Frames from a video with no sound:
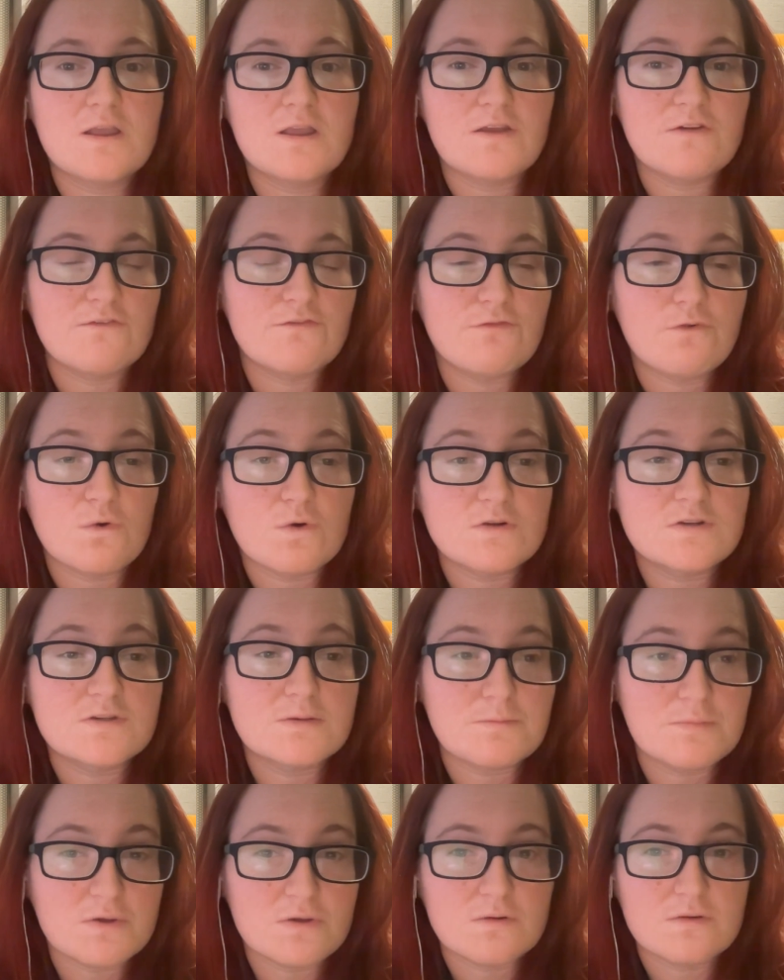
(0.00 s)

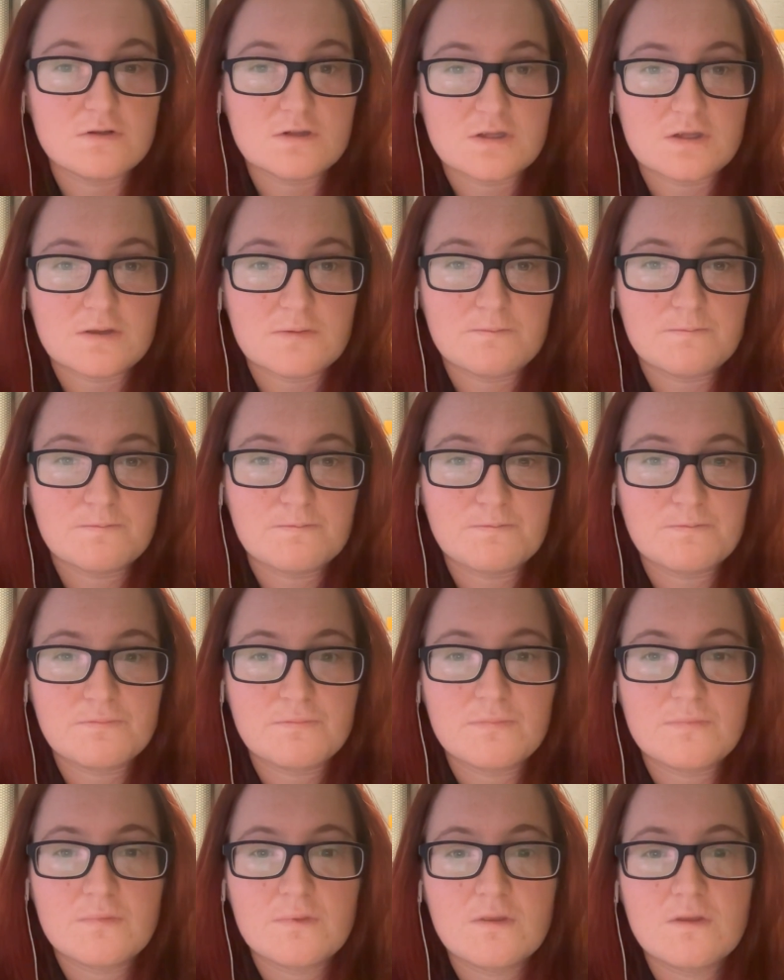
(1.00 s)
enforceability.
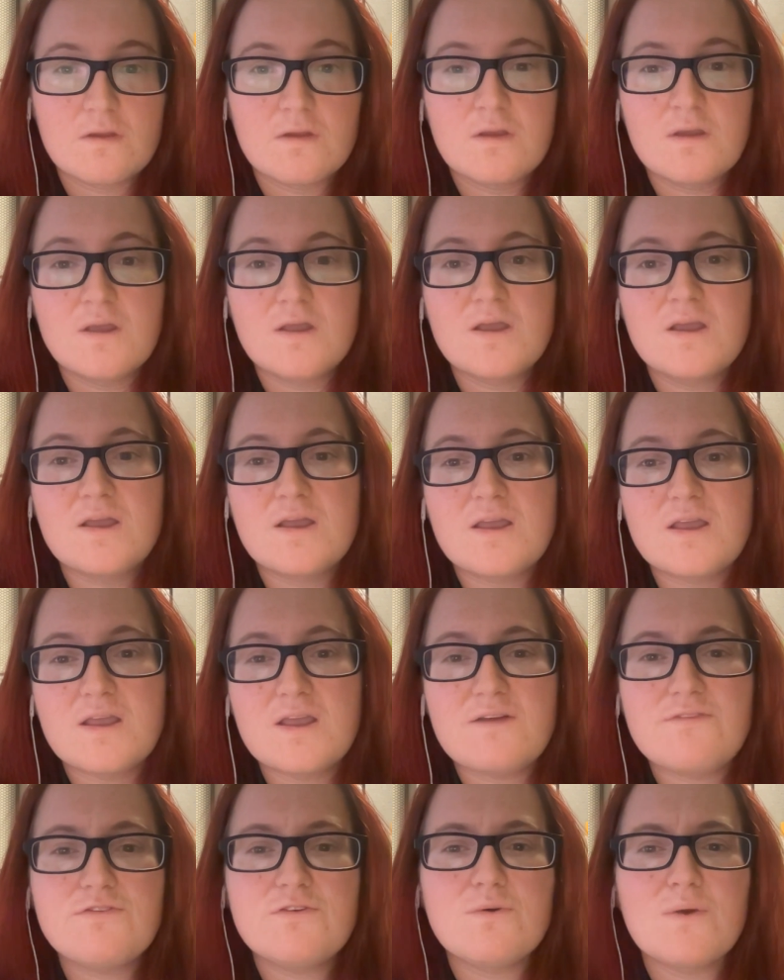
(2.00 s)

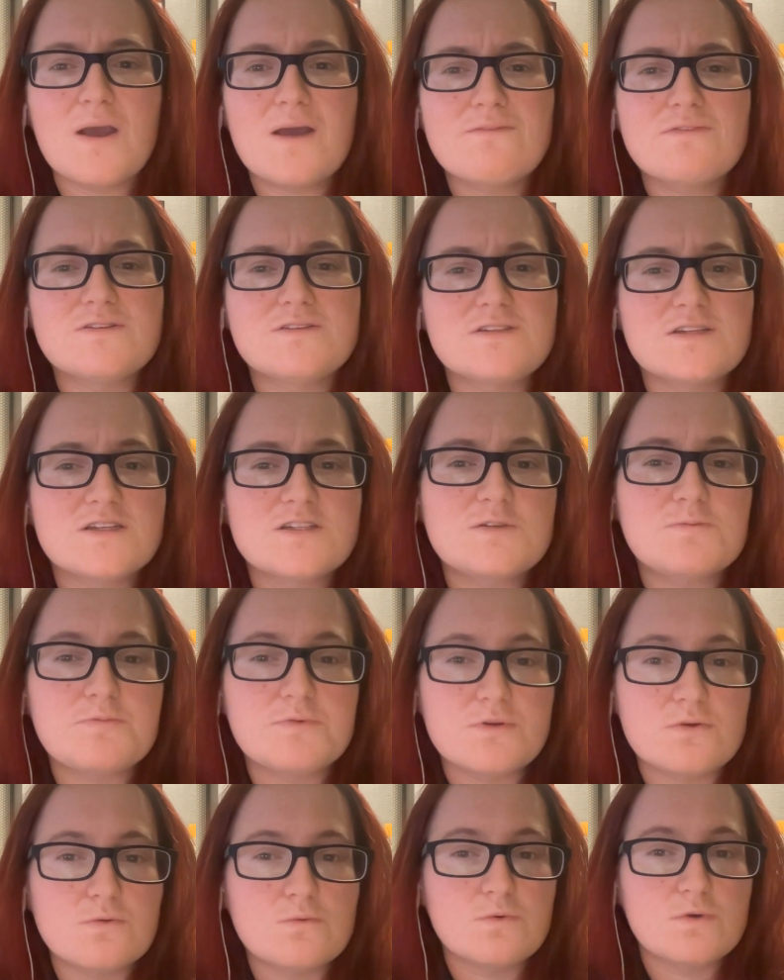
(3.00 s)
If you have a
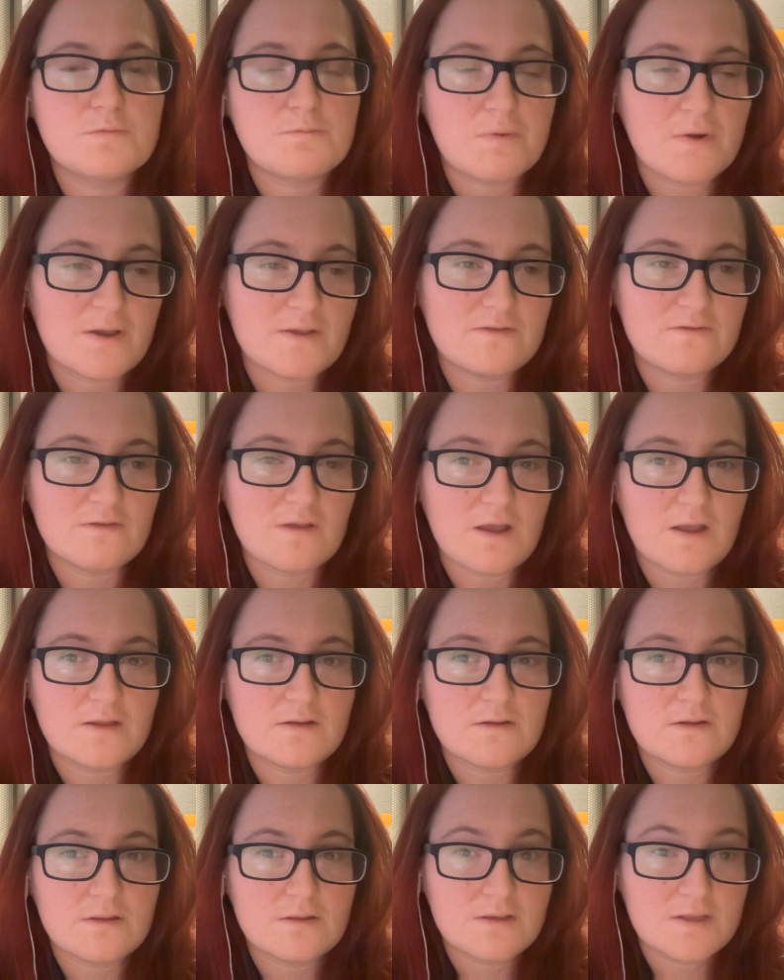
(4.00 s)
dispute with
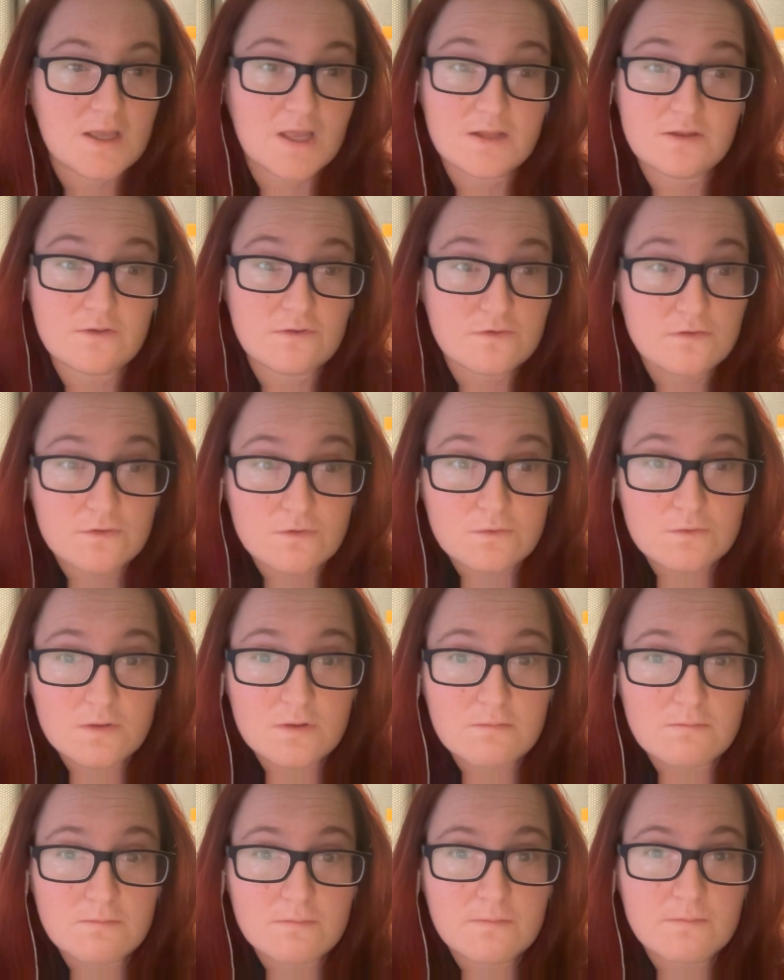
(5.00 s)
Priceline, can you sue
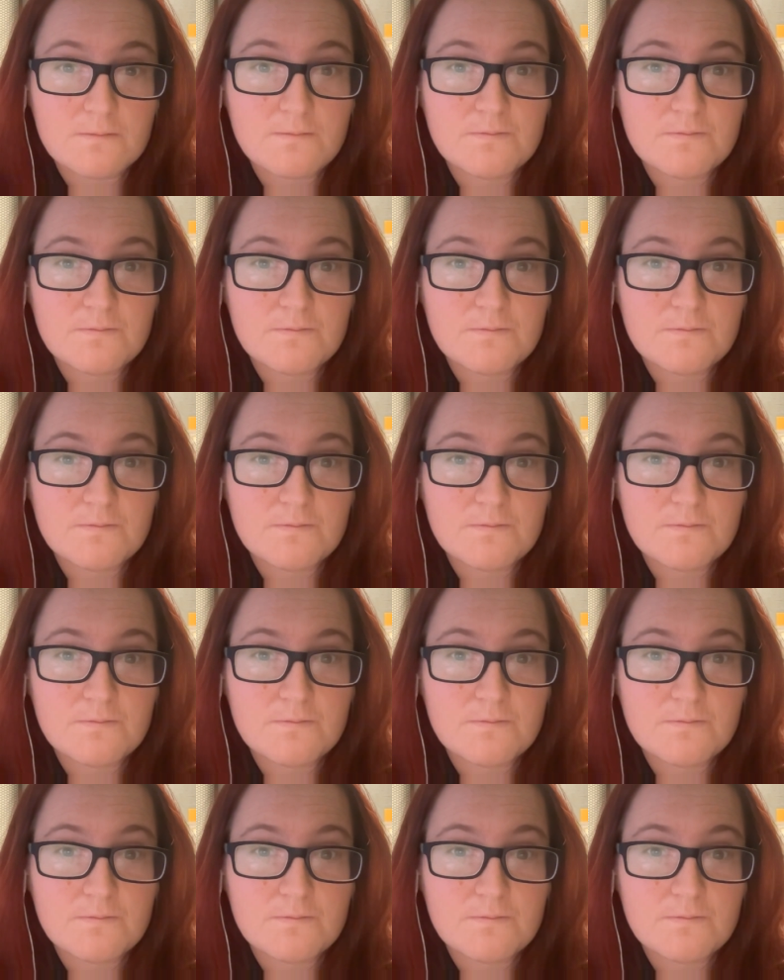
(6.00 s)
them?